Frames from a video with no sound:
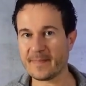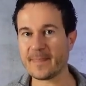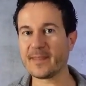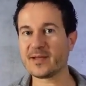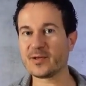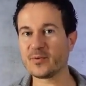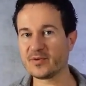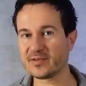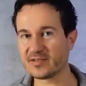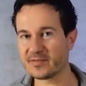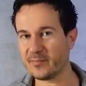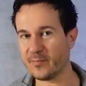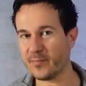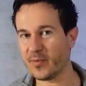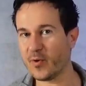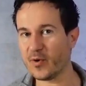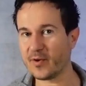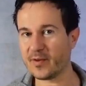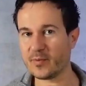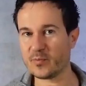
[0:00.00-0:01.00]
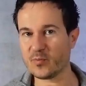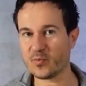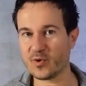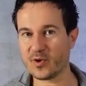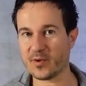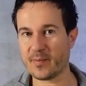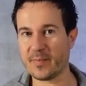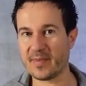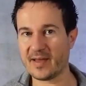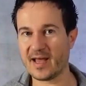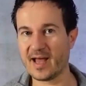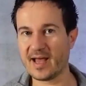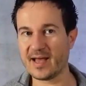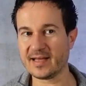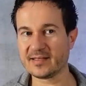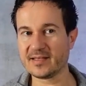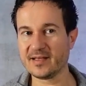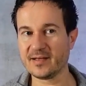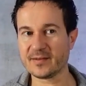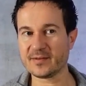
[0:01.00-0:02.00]
There is important work
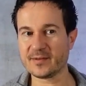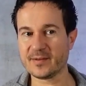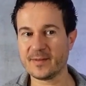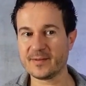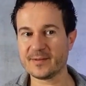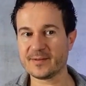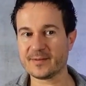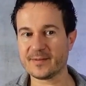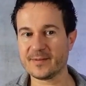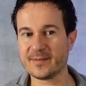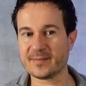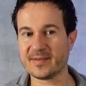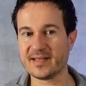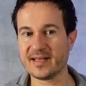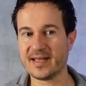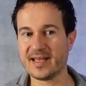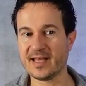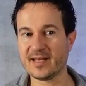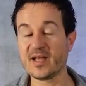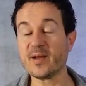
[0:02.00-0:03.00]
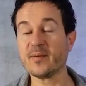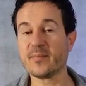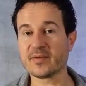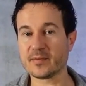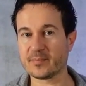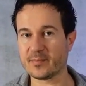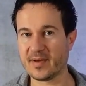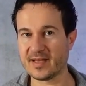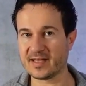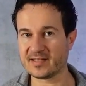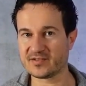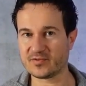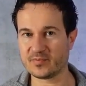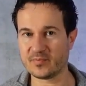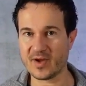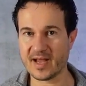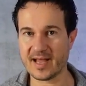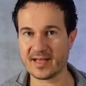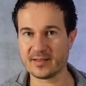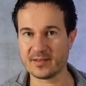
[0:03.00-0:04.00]
behind it. They cannot be placed
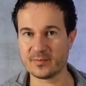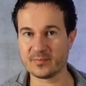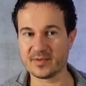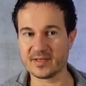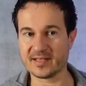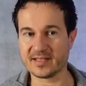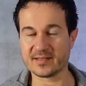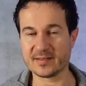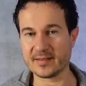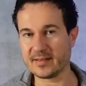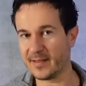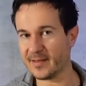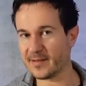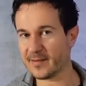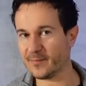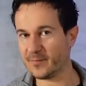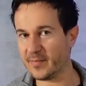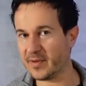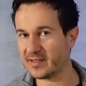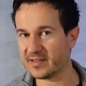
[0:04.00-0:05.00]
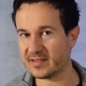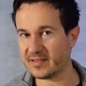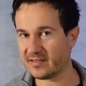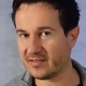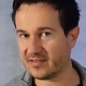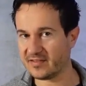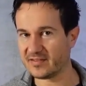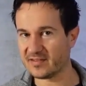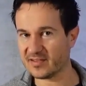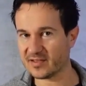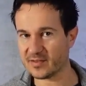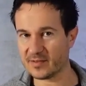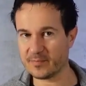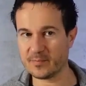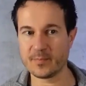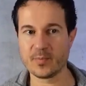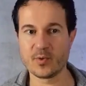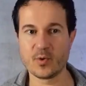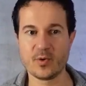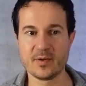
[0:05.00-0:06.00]
randomly, but it is still
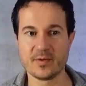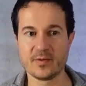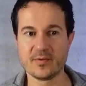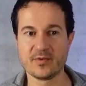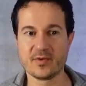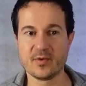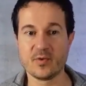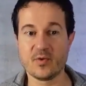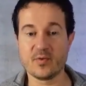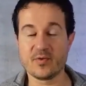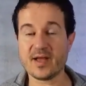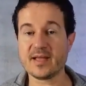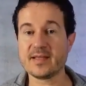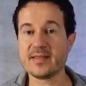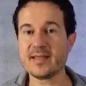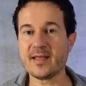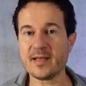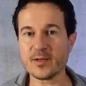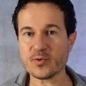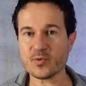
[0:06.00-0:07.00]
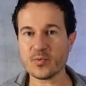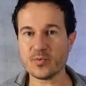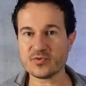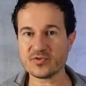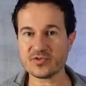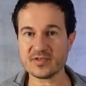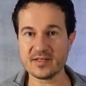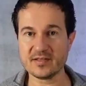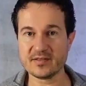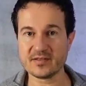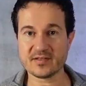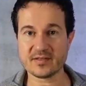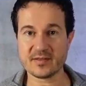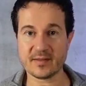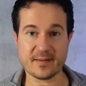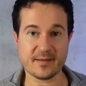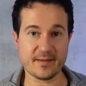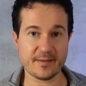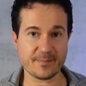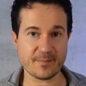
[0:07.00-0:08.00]
important to correct the acoustics
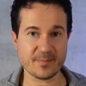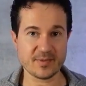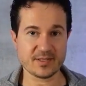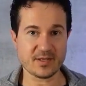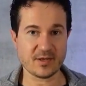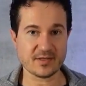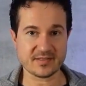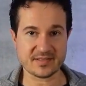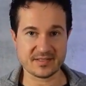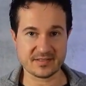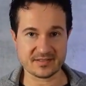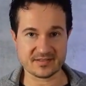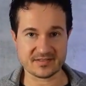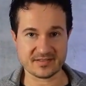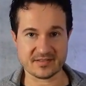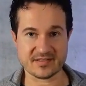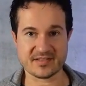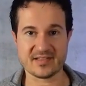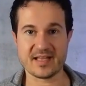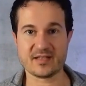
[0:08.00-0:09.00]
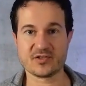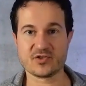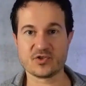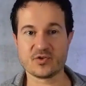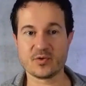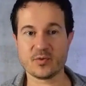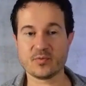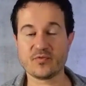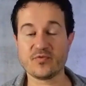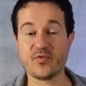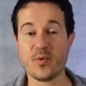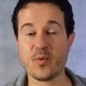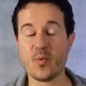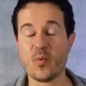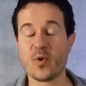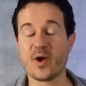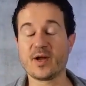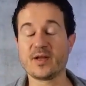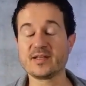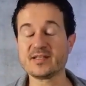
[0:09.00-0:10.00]
because it is essential for
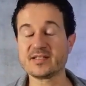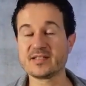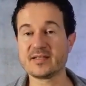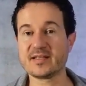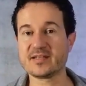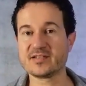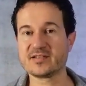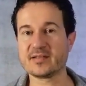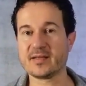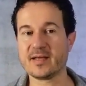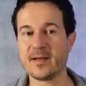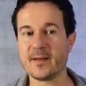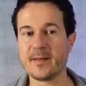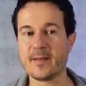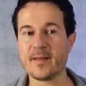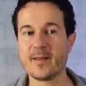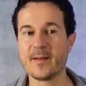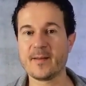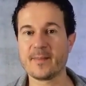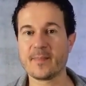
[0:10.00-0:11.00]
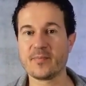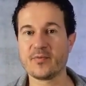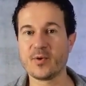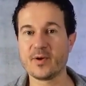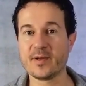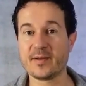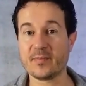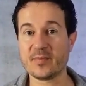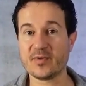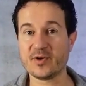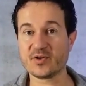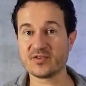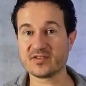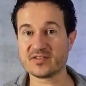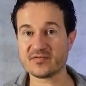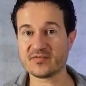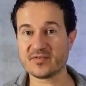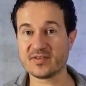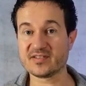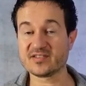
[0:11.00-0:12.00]
quality listening, for an
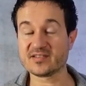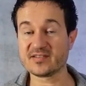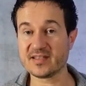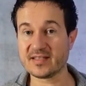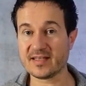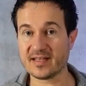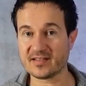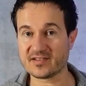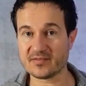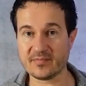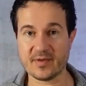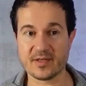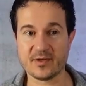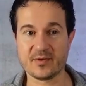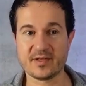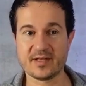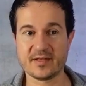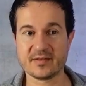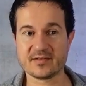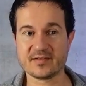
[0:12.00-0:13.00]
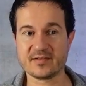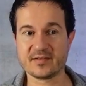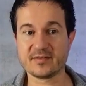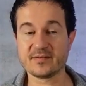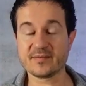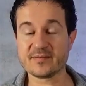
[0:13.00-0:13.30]
immersive listening experience.